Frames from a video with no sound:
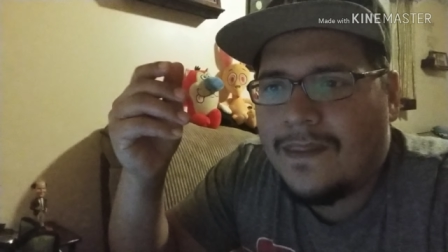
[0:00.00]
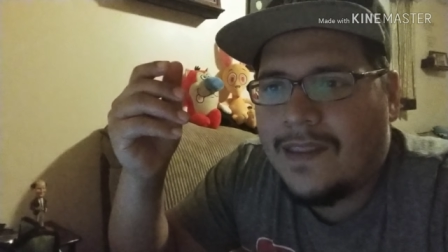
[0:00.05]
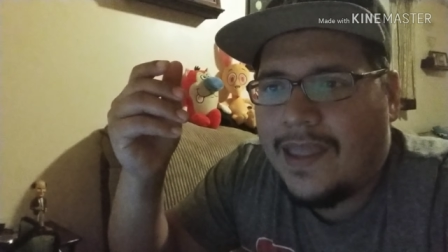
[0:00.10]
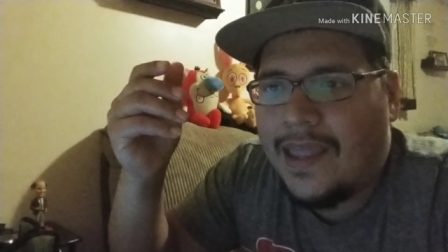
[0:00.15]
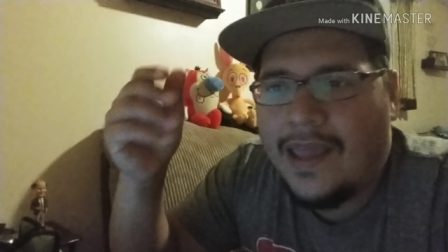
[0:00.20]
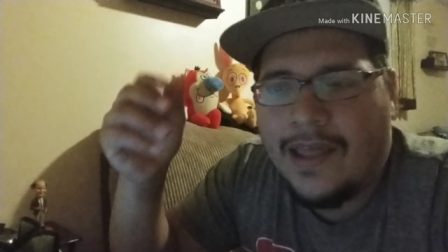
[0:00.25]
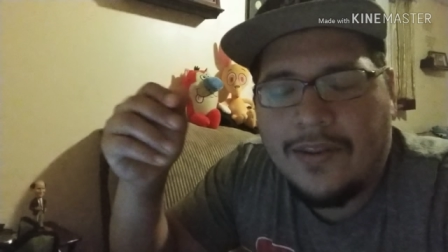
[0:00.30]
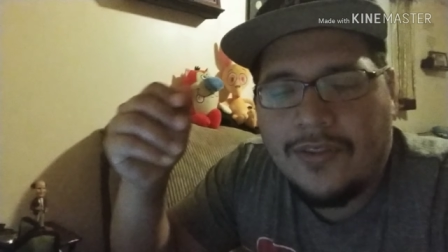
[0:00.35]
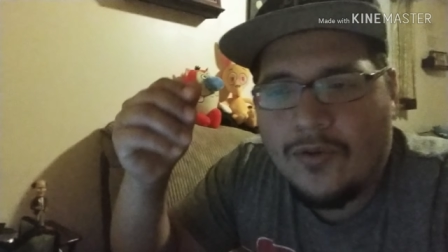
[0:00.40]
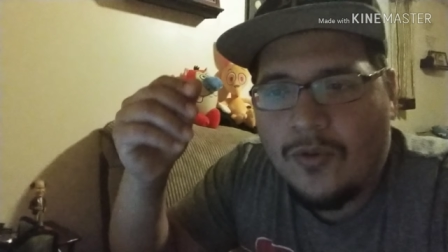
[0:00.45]

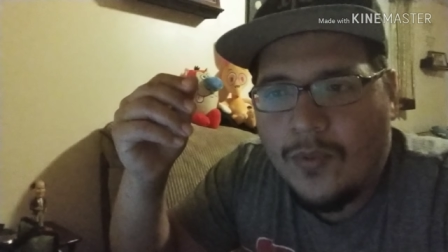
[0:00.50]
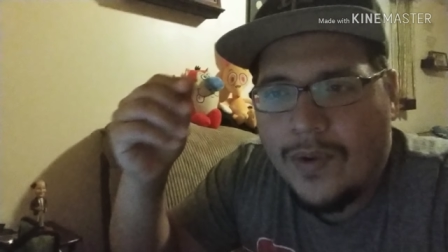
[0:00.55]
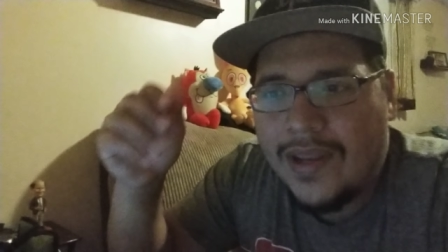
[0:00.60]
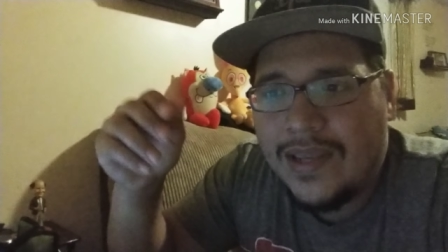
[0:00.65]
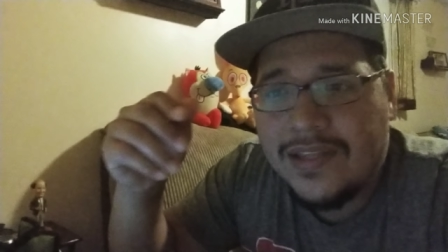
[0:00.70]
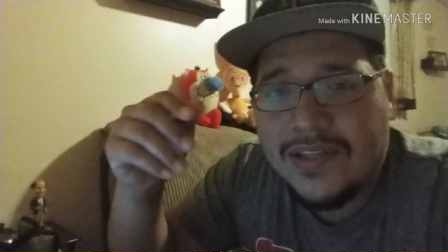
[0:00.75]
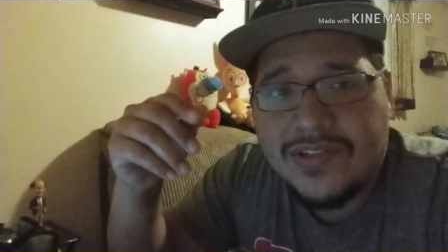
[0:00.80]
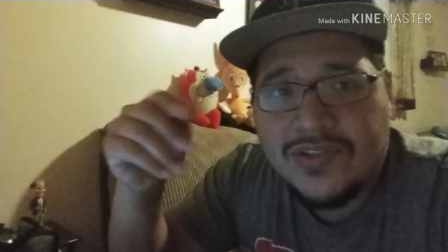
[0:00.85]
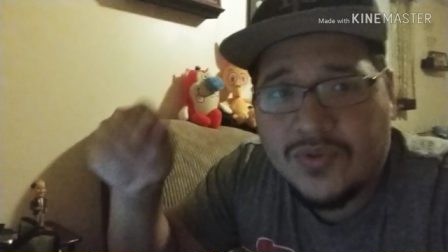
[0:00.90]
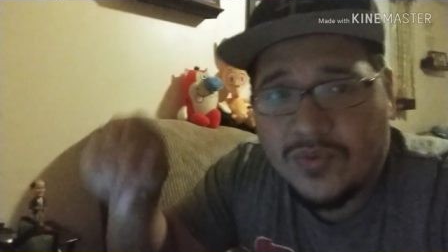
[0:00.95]
And the way
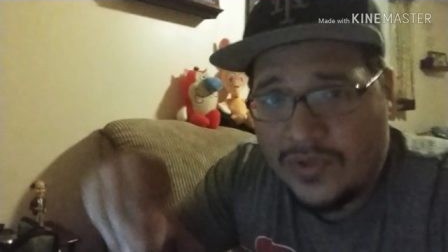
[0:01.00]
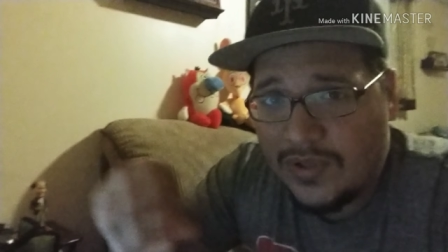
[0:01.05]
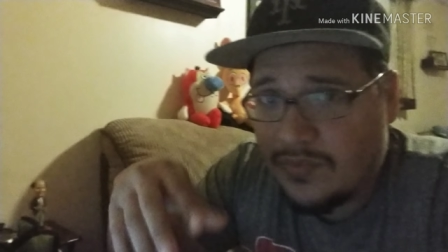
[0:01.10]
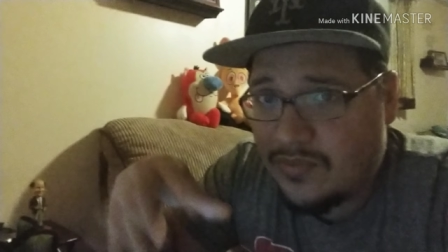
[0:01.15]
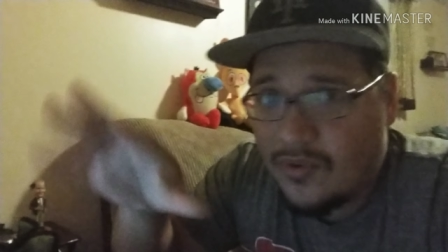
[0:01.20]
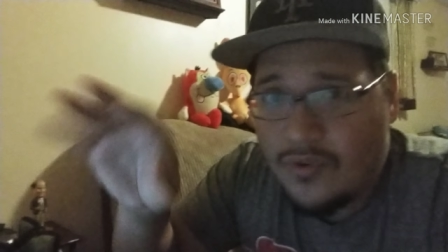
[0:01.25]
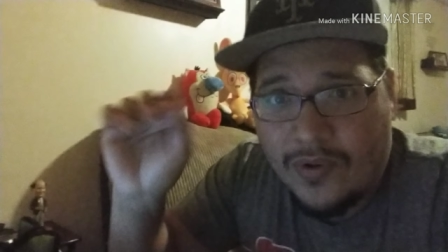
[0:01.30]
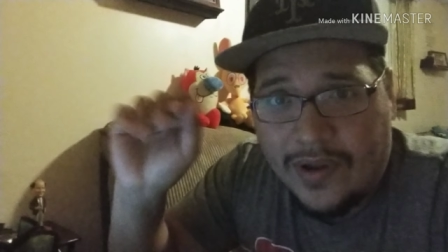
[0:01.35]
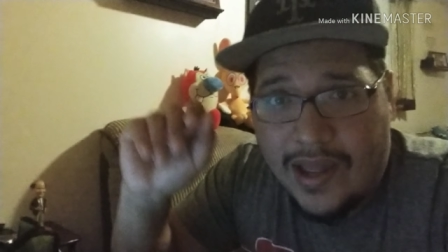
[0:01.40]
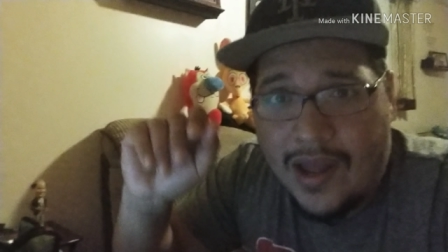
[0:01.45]
the story
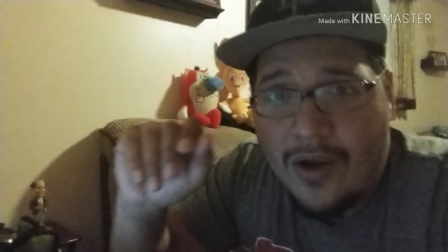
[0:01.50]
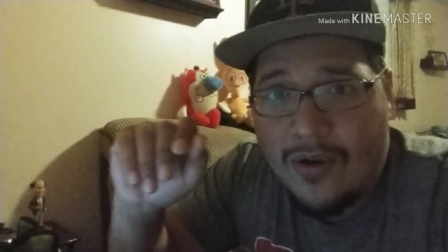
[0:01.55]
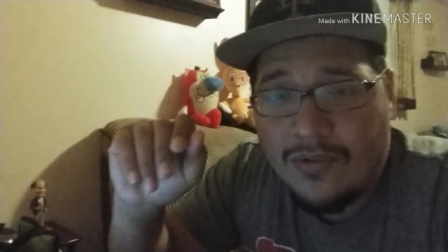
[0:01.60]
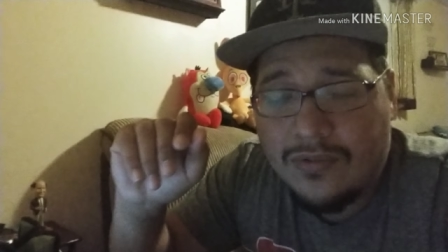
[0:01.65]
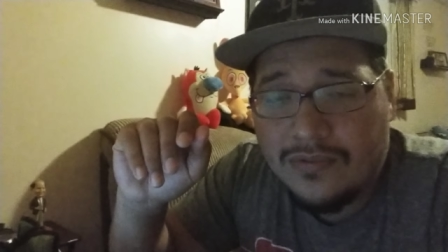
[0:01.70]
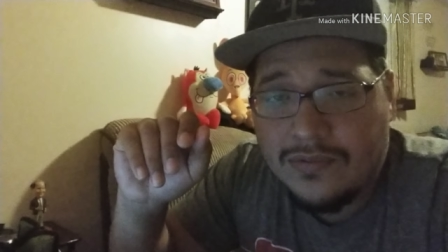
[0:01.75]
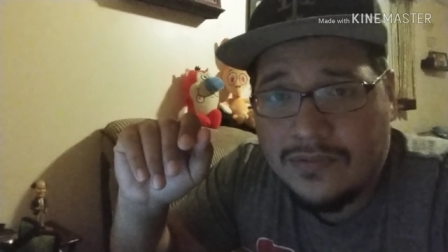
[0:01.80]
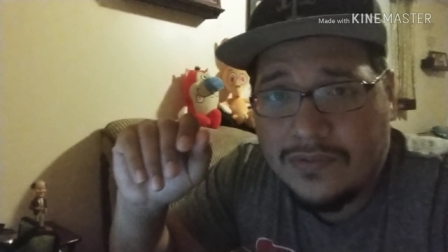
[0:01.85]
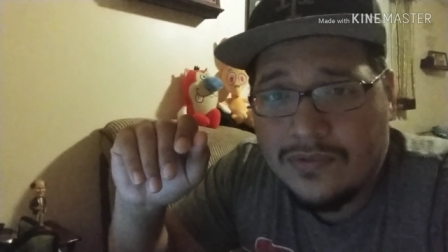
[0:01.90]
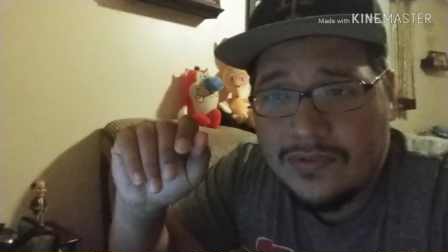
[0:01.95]
broke out
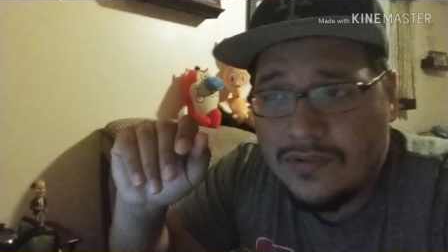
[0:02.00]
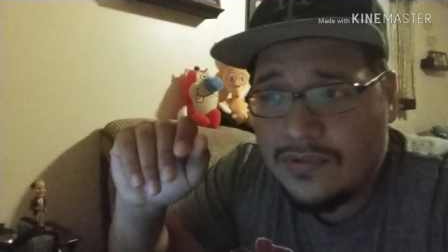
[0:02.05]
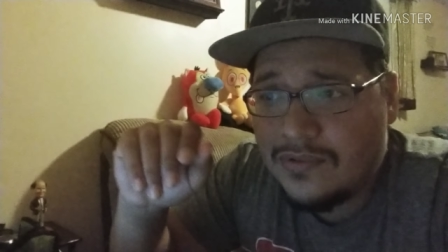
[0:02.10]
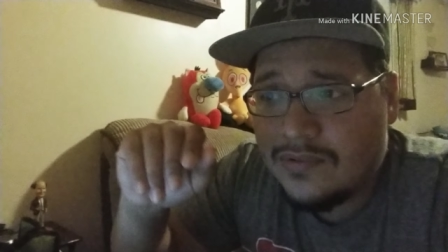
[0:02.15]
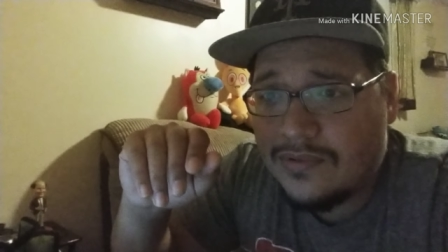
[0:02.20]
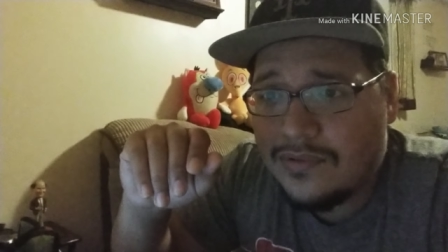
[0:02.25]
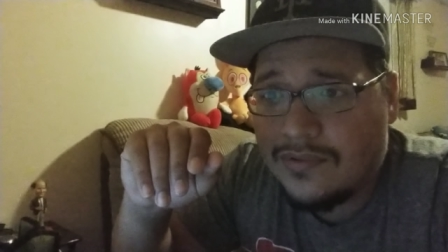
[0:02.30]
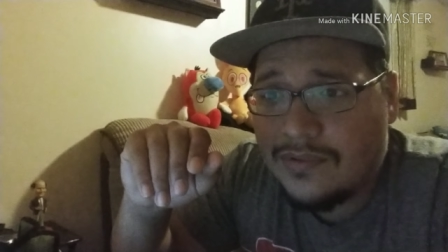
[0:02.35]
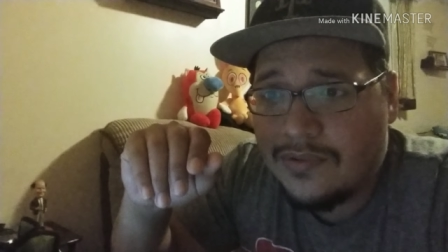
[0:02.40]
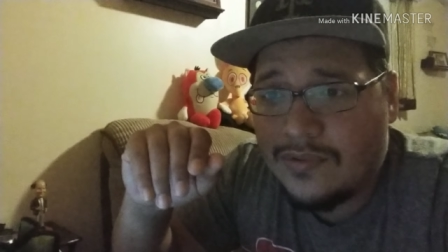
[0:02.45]

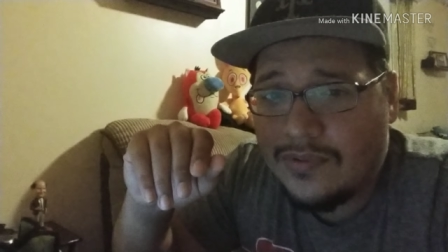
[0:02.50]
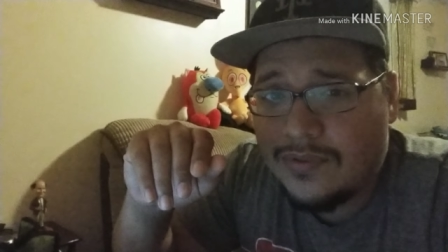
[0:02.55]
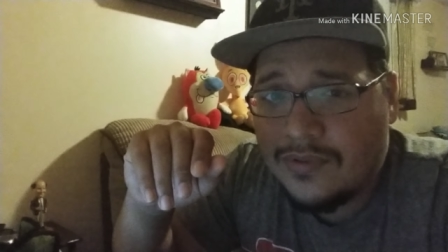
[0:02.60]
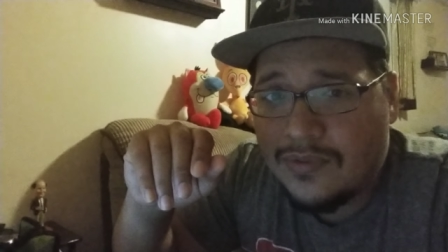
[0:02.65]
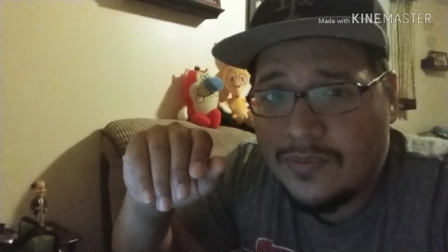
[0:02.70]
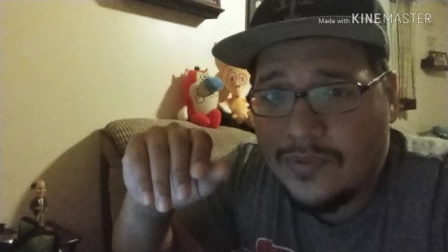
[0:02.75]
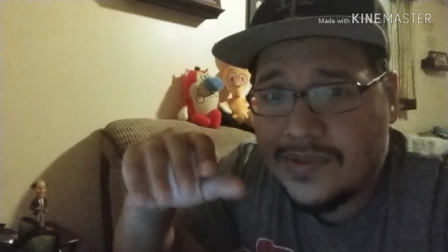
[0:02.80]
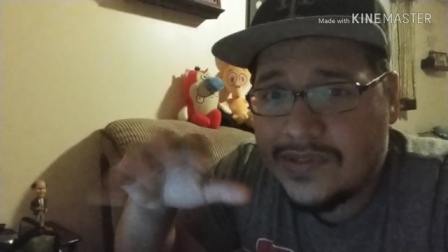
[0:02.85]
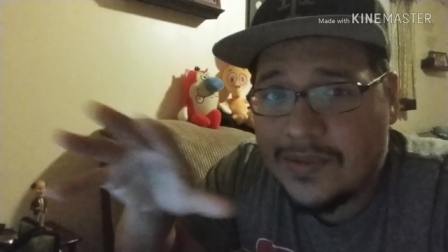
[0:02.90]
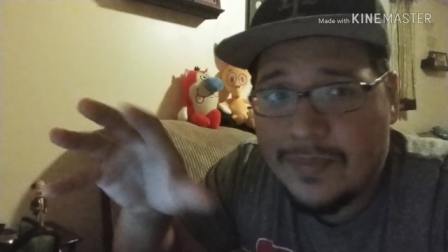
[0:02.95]

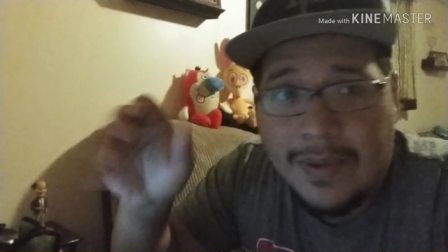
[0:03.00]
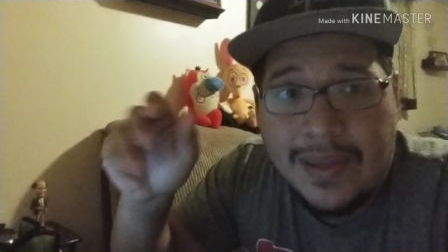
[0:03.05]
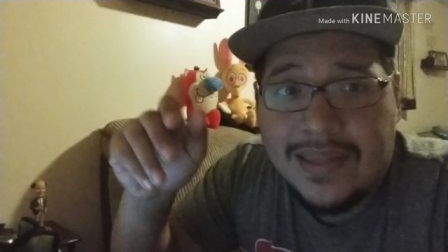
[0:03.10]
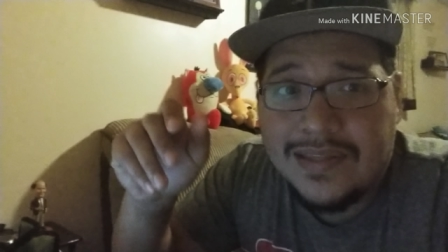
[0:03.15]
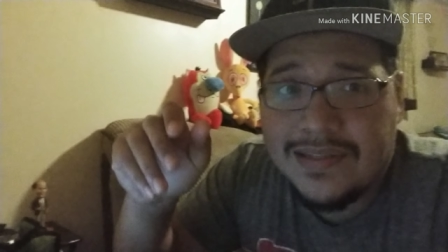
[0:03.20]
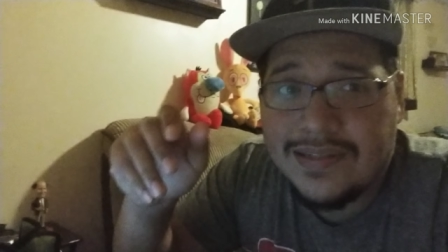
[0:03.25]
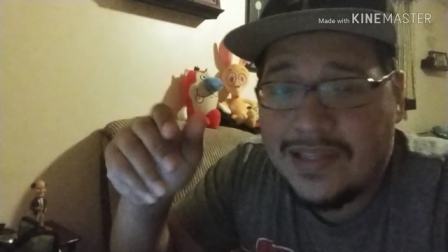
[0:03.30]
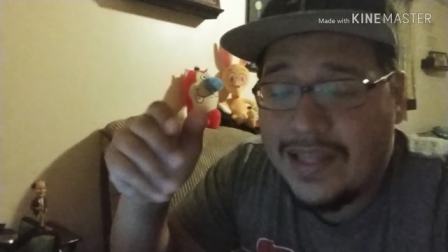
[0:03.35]
was amazing.